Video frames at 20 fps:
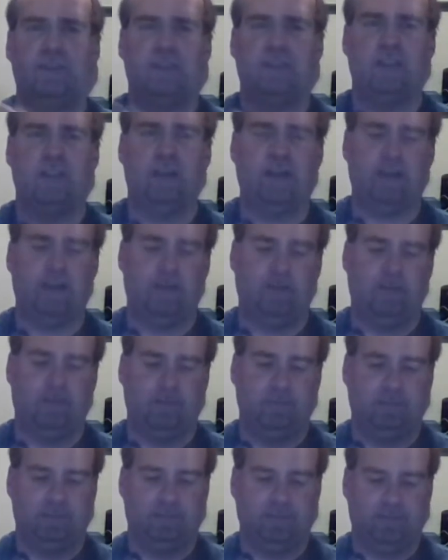
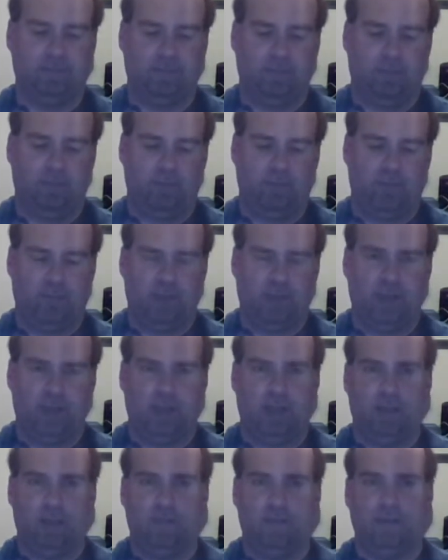versus
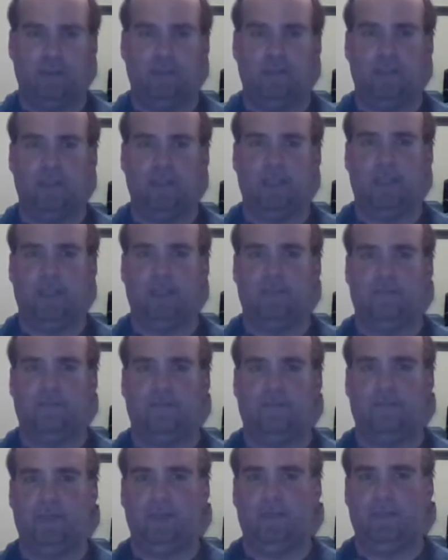Finn Balor
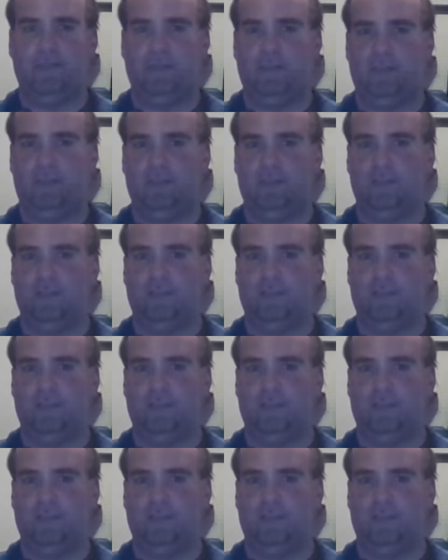and Elias